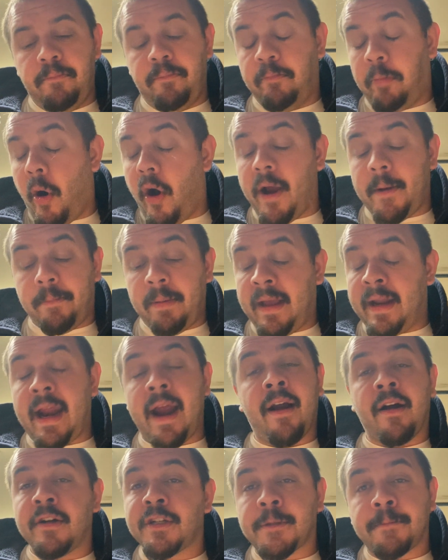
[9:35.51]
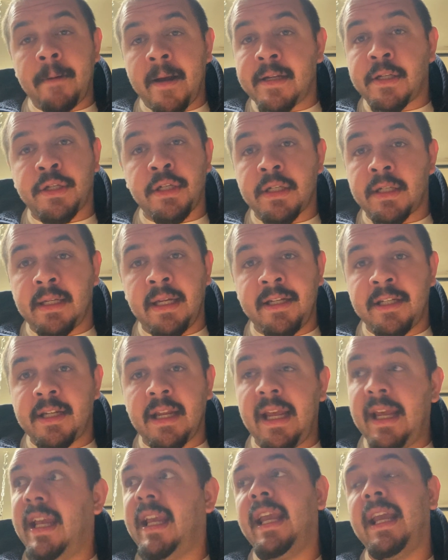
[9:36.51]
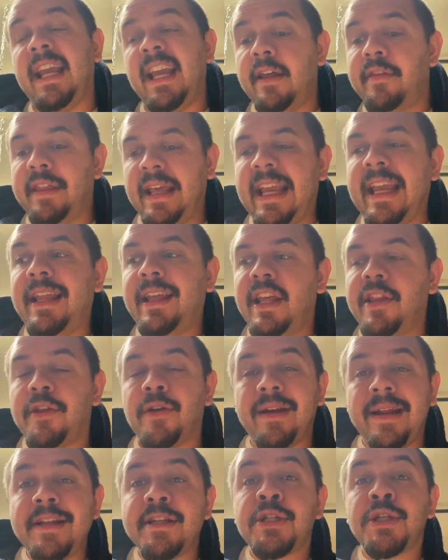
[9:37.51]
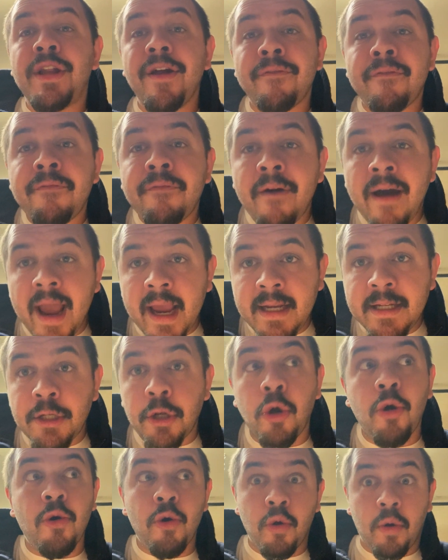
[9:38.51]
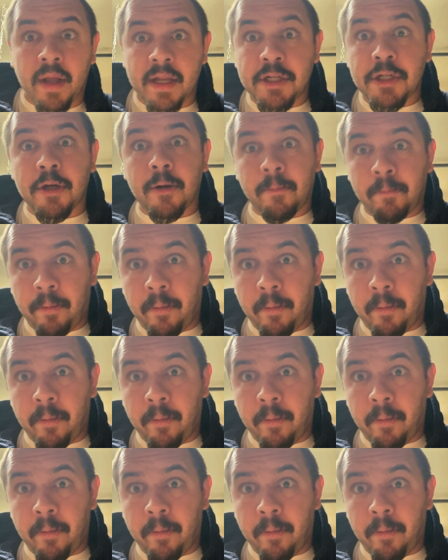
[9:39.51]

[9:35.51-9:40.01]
point being, Errol Spence just needs, he either needs to fight Ugas